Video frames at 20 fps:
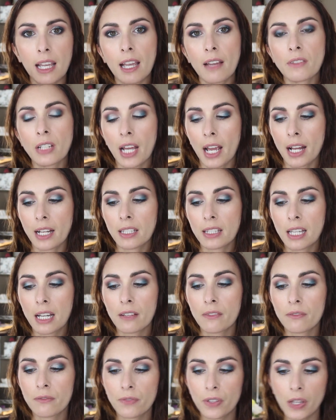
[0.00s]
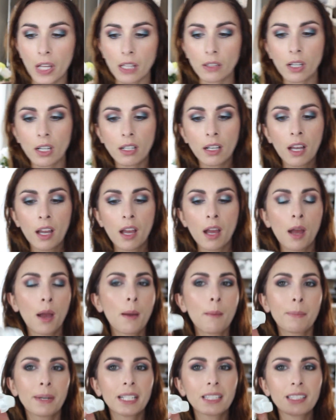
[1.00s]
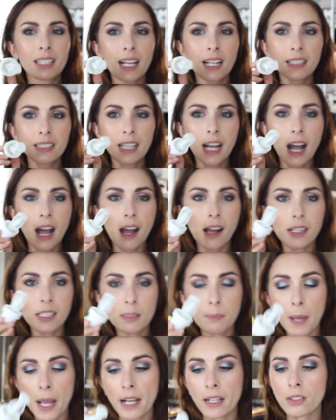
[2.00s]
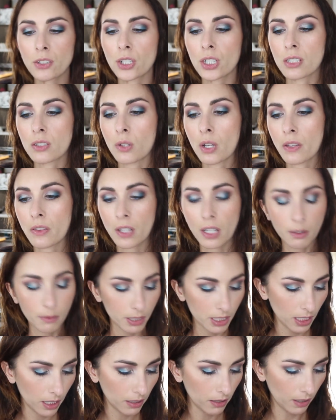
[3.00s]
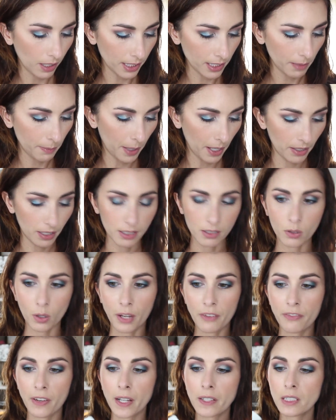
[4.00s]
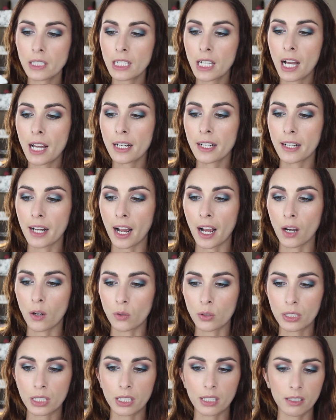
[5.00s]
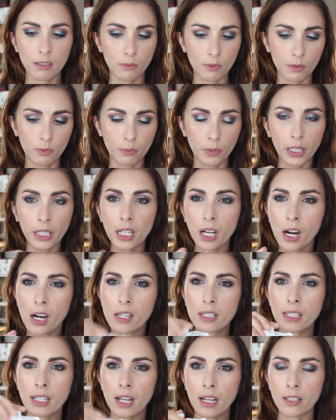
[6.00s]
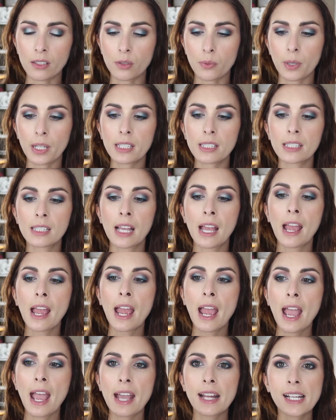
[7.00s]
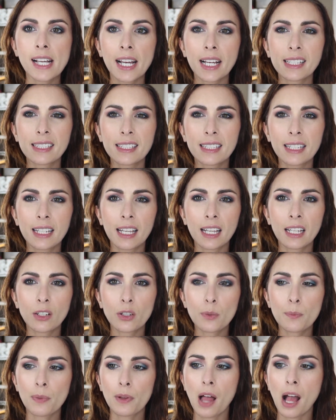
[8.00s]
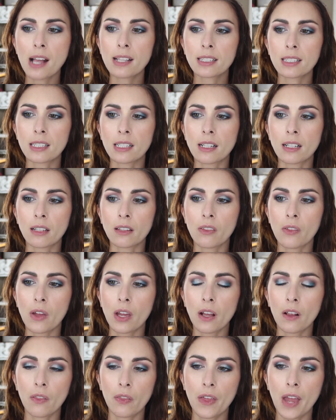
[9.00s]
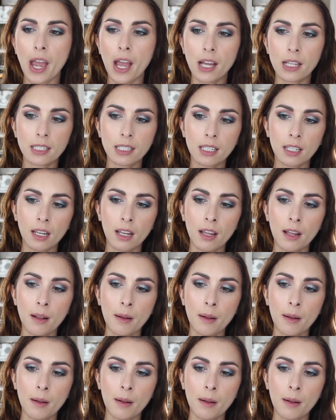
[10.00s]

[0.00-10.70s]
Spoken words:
I haven't had it for that long. But it's got the oddest packaging, so I thought I would tell you guys about it. So I finally got it out because it was really hard to untwist, and it has an inner plastic thing that